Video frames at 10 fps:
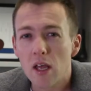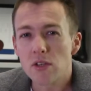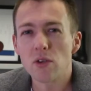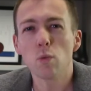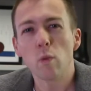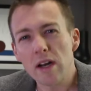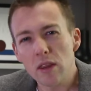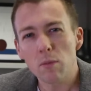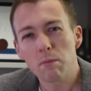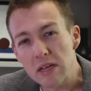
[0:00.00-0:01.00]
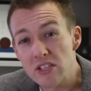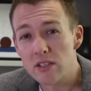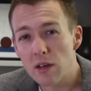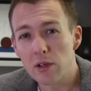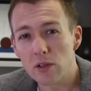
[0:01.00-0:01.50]
So one of the
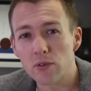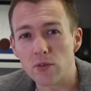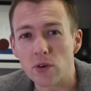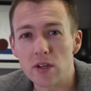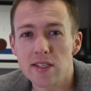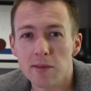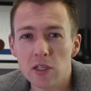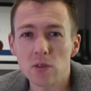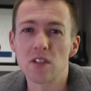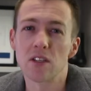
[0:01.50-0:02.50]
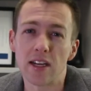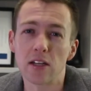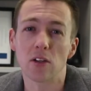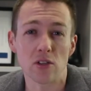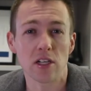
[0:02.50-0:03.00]
measures that we look for is something called
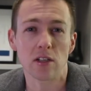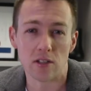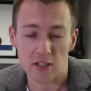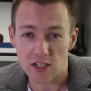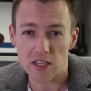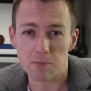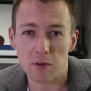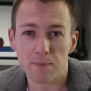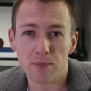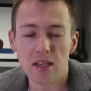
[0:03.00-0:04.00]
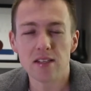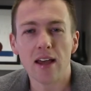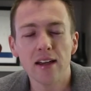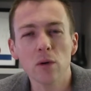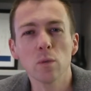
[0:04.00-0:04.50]
psychological adjustment. Is
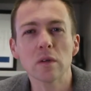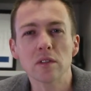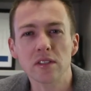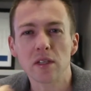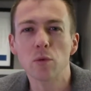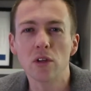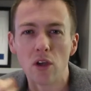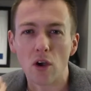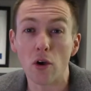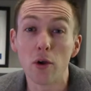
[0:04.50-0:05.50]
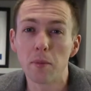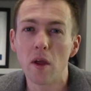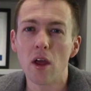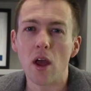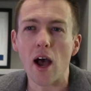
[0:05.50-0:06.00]
how well does someone cope
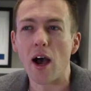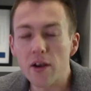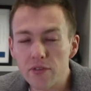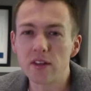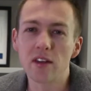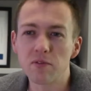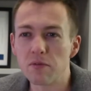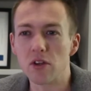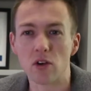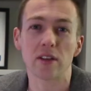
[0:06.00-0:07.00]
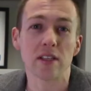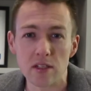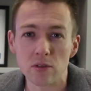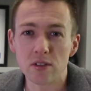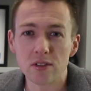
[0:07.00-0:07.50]
after they've got this
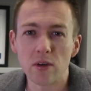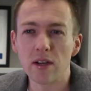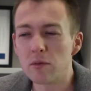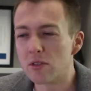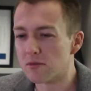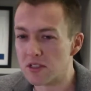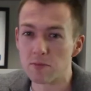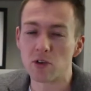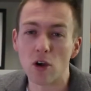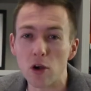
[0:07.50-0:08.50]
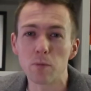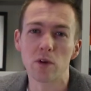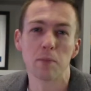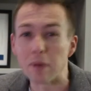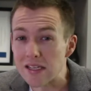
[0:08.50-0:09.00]
illness, or how well does someone cope
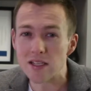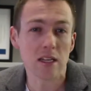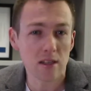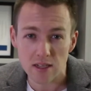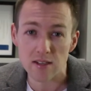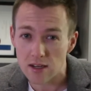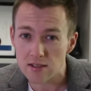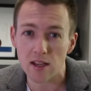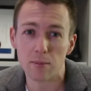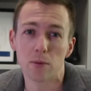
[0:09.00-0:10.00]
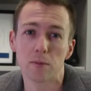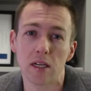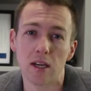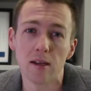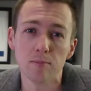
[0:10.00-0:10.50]
with obesity, as an example,
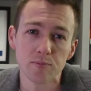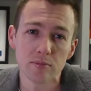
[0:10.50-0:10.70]
okay?